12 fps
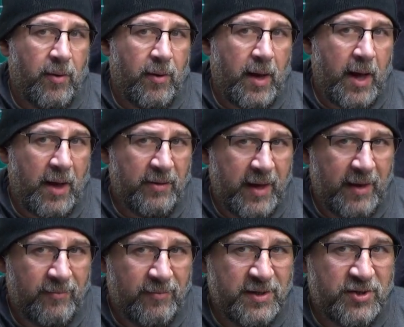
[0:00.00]
how
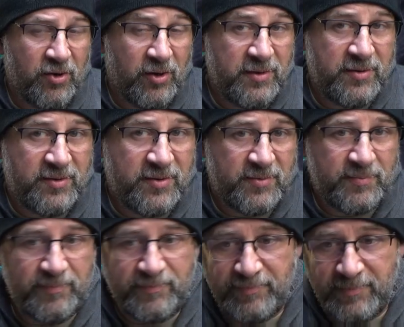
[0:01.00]
that resource
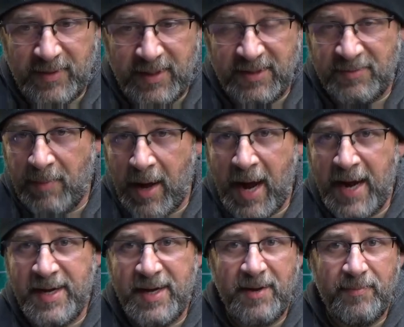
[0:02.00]
is
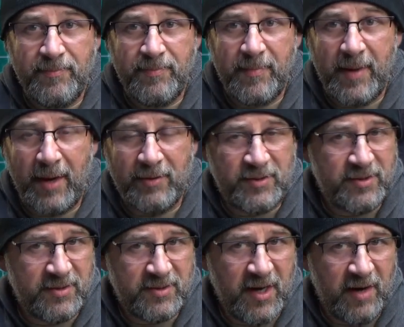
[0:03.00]
mined, how it's
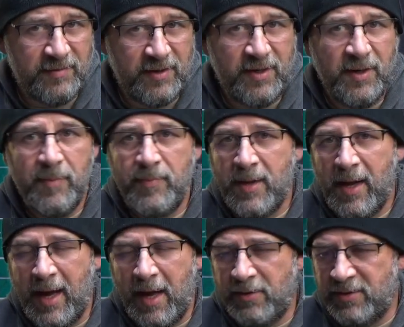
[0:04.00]
discovered,
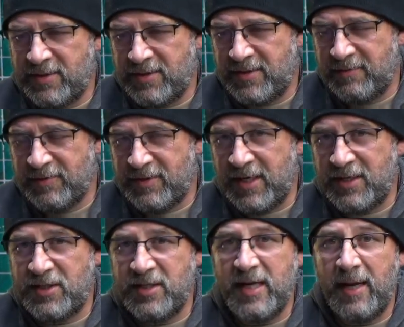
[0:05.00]
how there's a
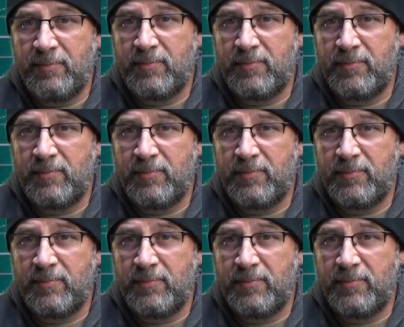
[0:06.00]
civilization that